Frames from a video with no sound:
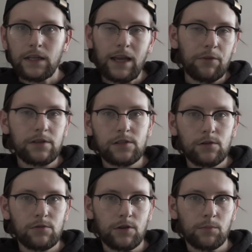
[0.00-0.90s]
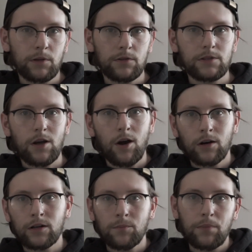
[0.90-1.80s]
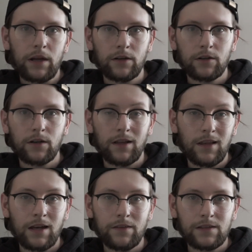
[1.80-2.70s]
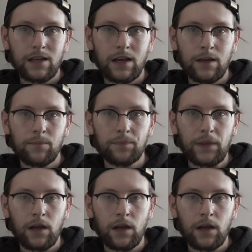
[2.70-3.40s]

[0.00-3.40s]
Now, these two terminals are compared a lot of the time.